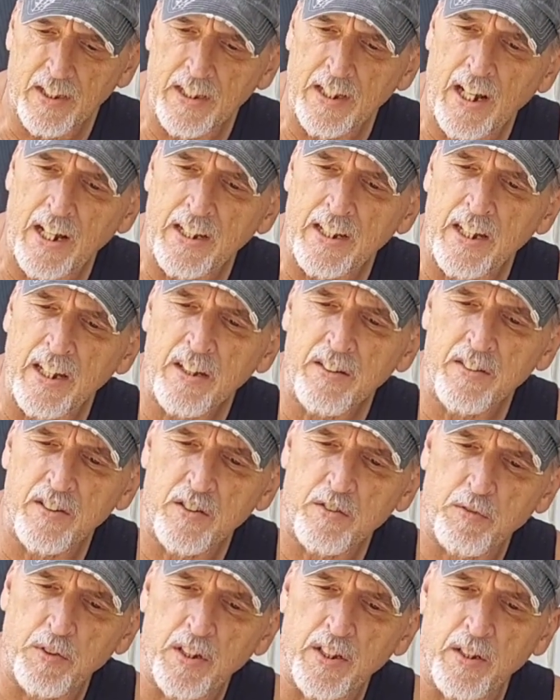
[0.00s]
And I guess
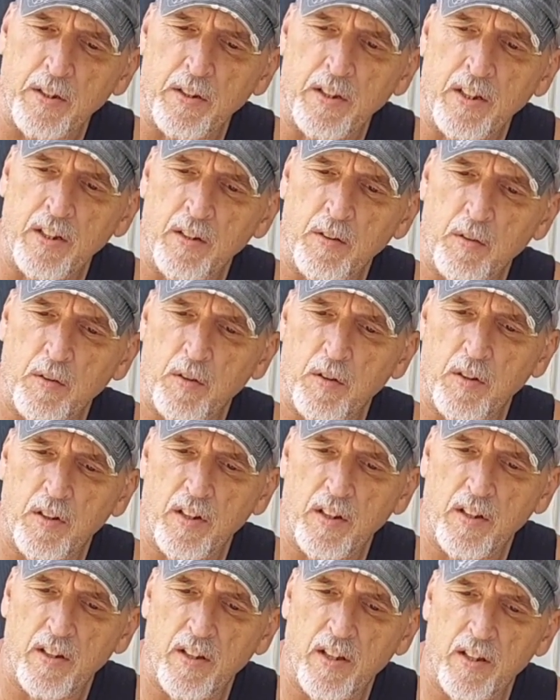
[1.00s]
it's really,
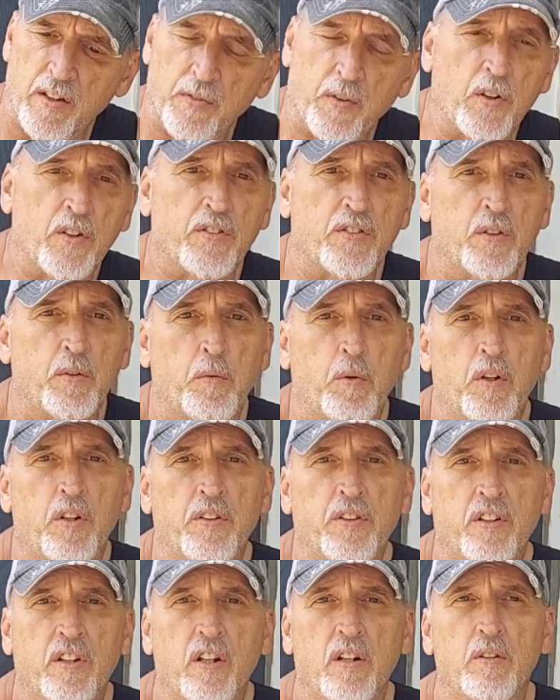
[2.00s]
as far as the
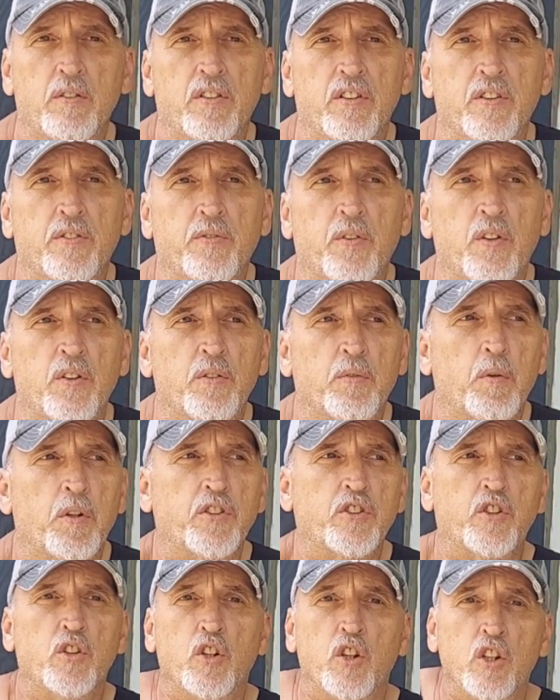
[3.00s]
work goes, as far as
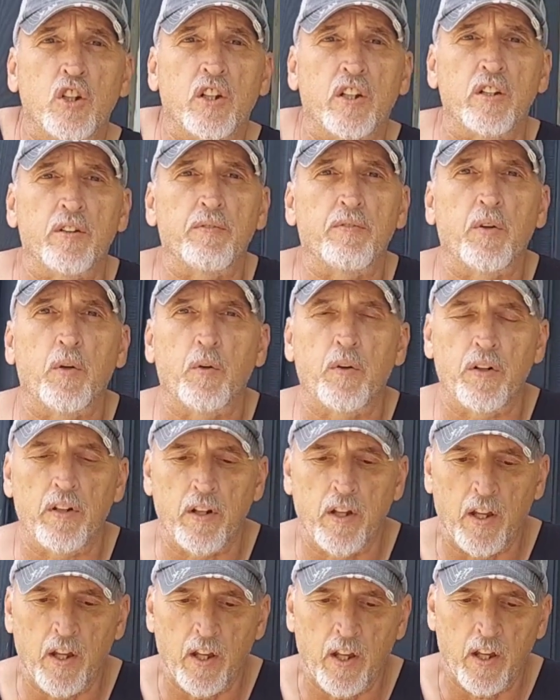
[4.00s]
what you're looking for,
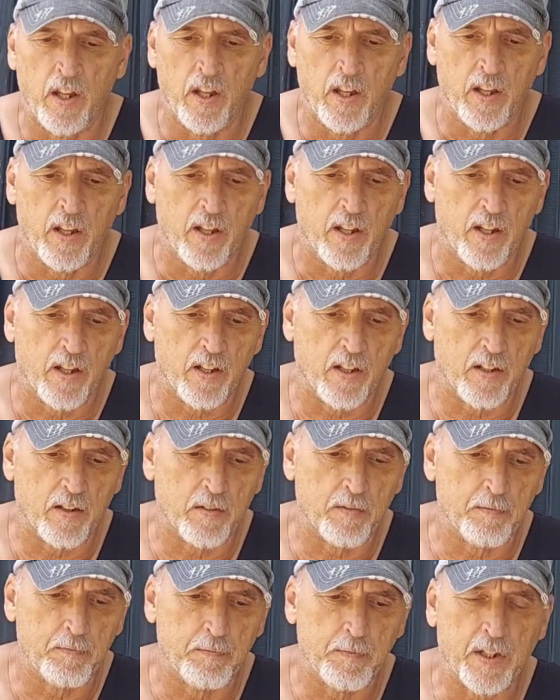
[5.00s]

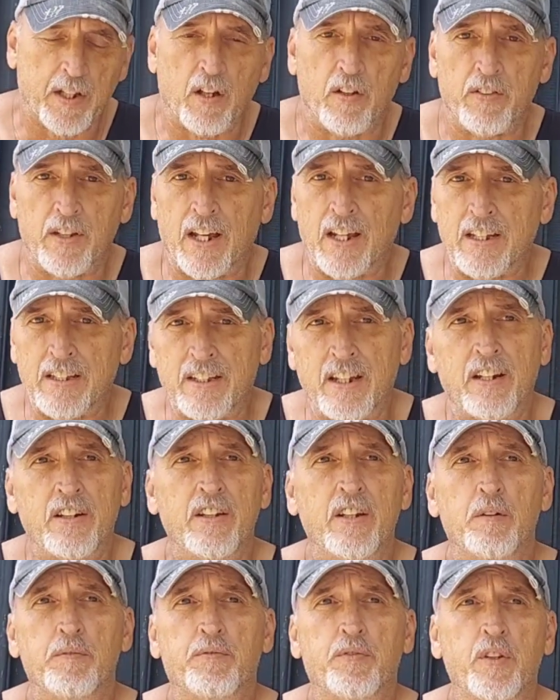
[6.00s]
because I can tell
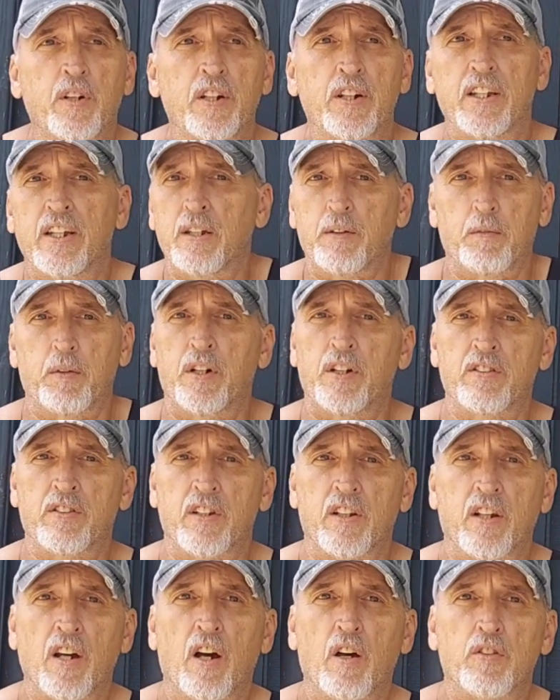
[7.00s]
you up front, it
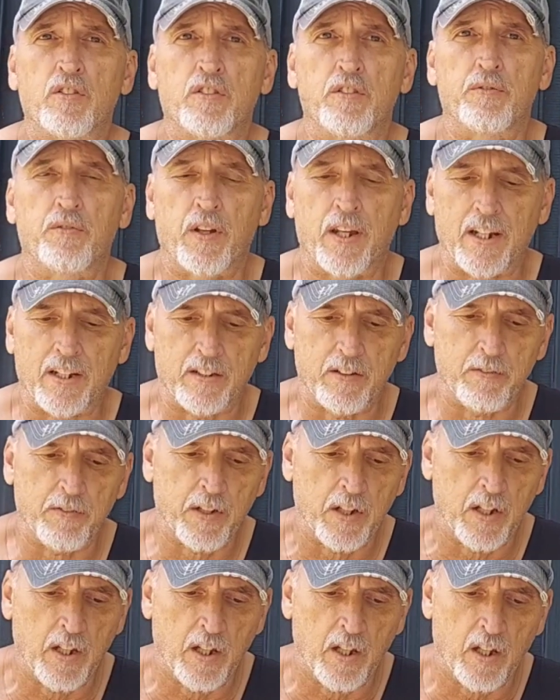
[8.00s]
wasn't cost effective,
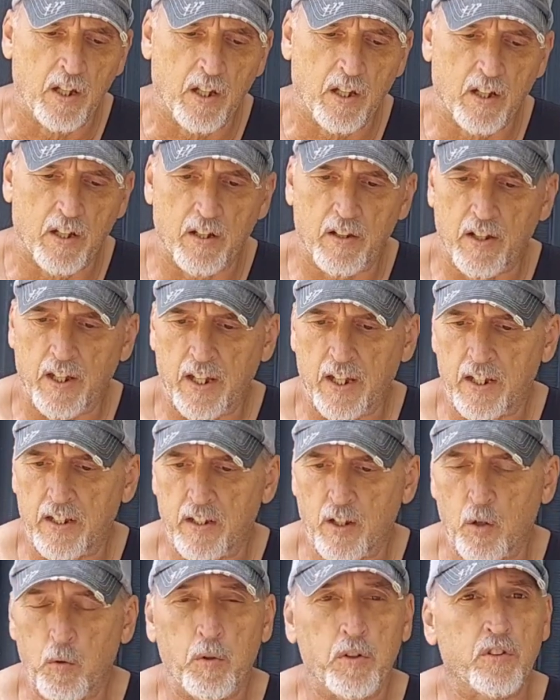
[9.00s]

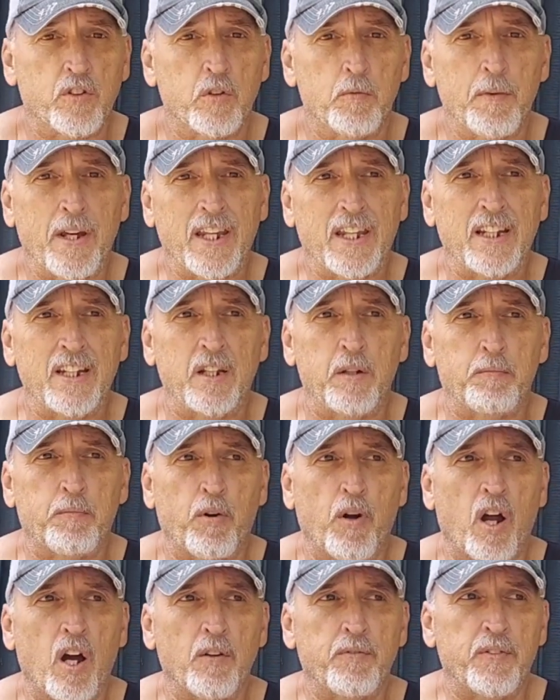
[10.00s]
and no one's going to make any
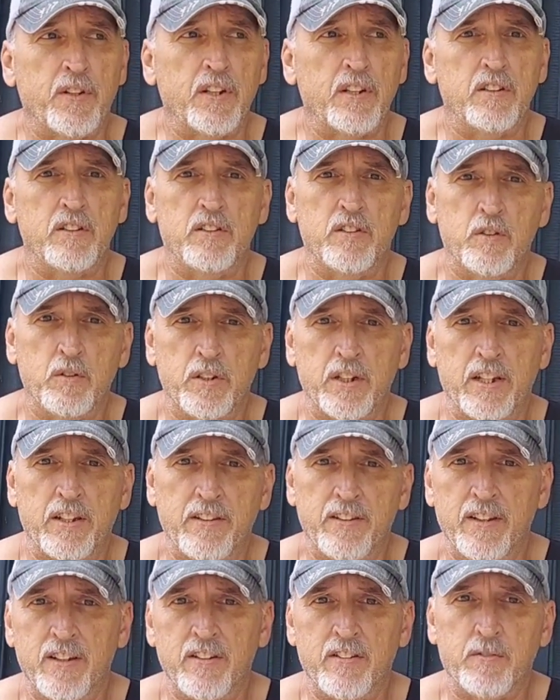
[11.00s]
profit doing it
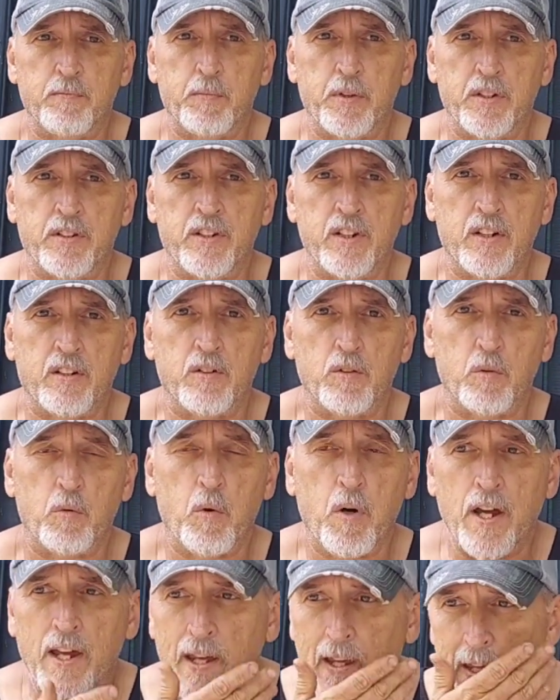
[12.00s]
this particular
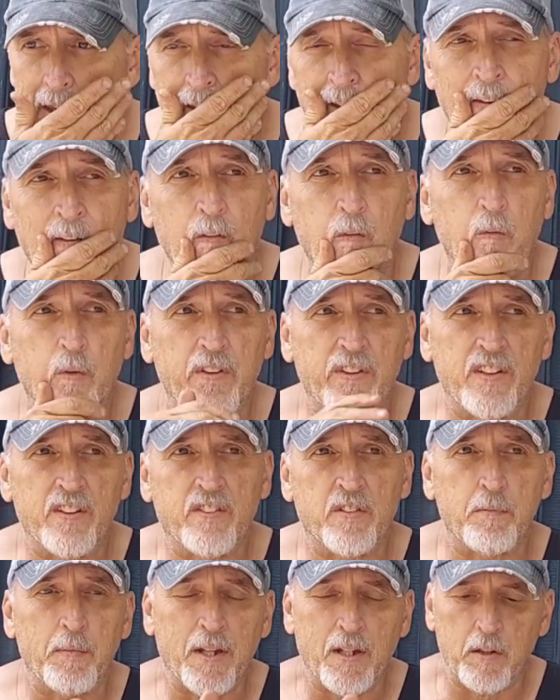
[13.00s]
way with
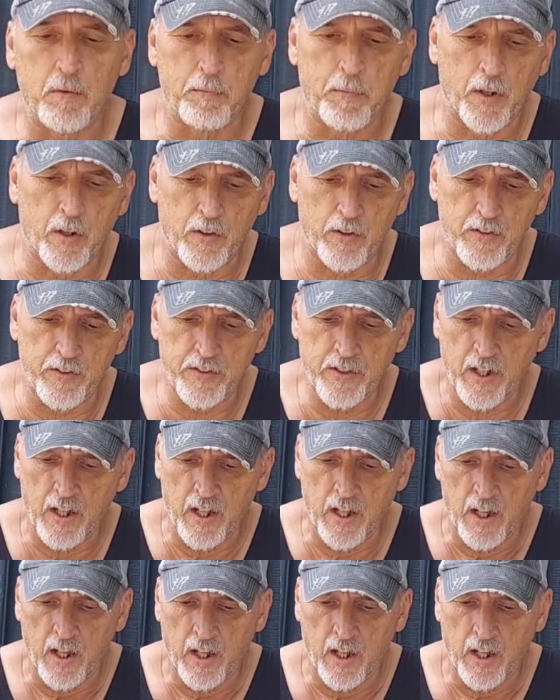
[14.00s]
this amount of birds.